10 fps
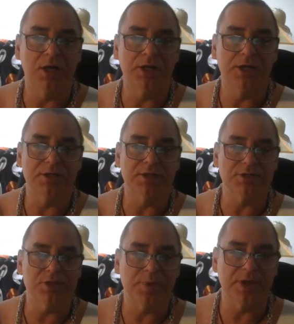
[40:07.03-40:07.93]

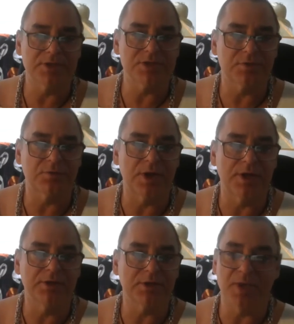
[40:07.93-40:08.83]
Is your
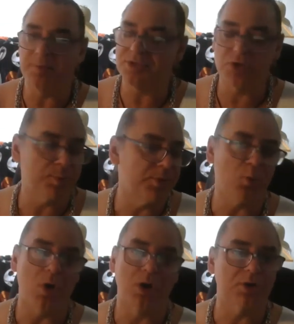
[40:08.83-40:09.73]
friend, maybe soap and
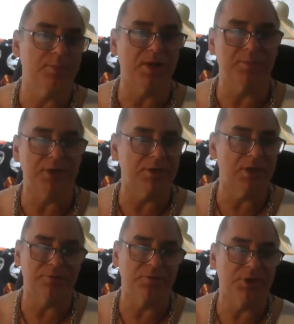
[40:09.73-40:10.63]
water might be
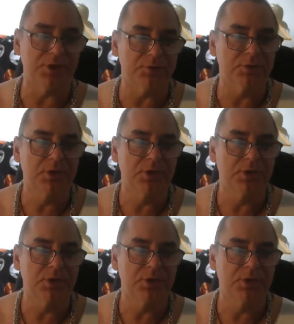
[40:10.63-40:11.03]
enough for you.